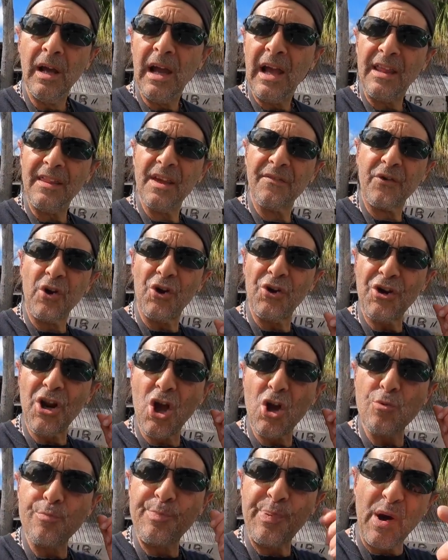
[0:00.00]
and they've got
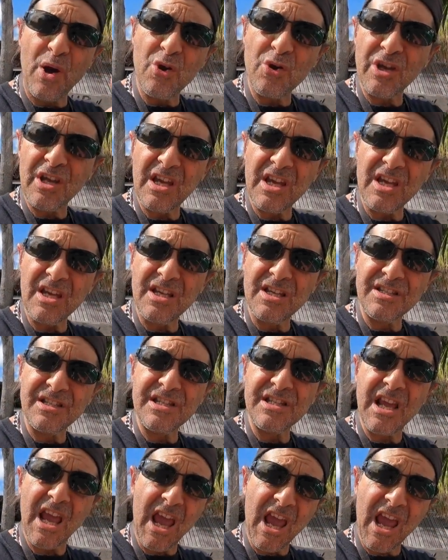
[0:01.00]
no pokies,
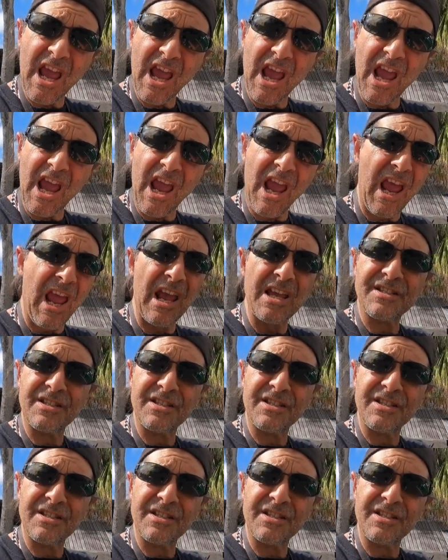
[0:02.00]
yeah.